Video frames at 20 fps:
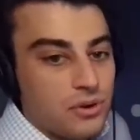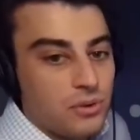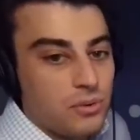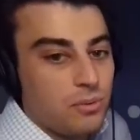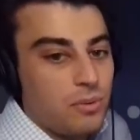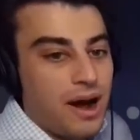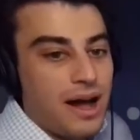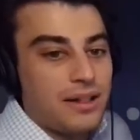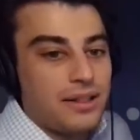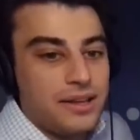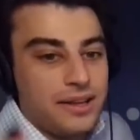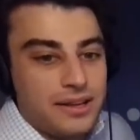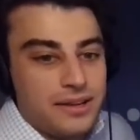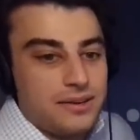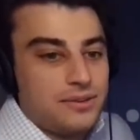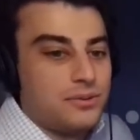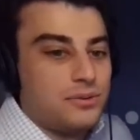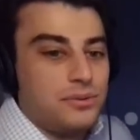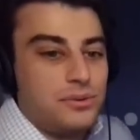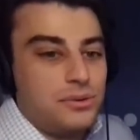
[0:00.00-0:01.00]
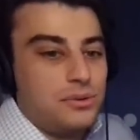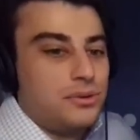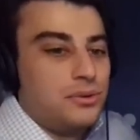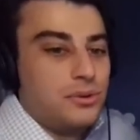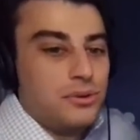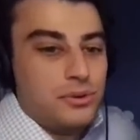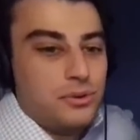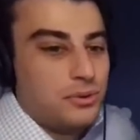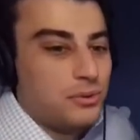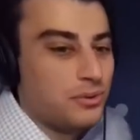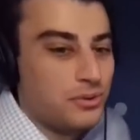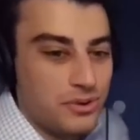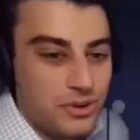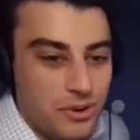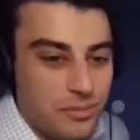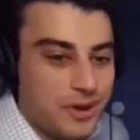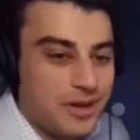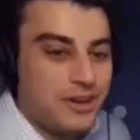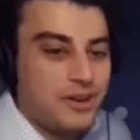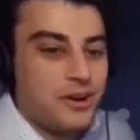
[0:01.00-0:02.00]
Wallet. Ooh,
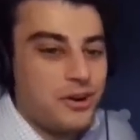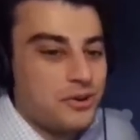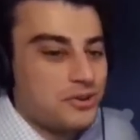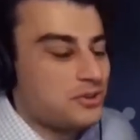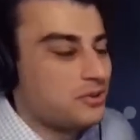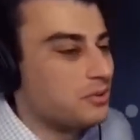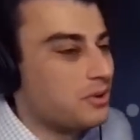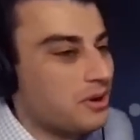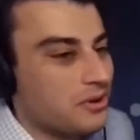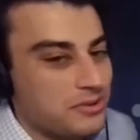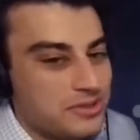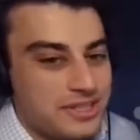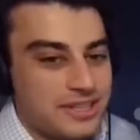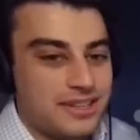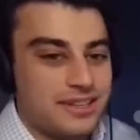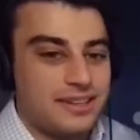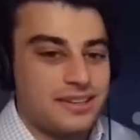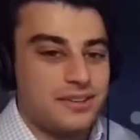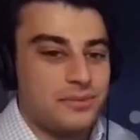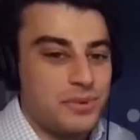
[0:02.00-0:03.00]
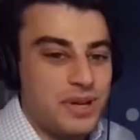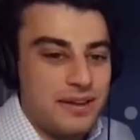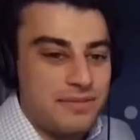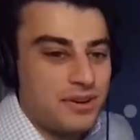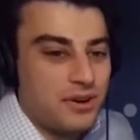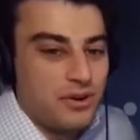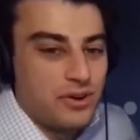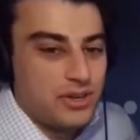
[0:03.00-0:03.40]
nobody knows who owns it. We have no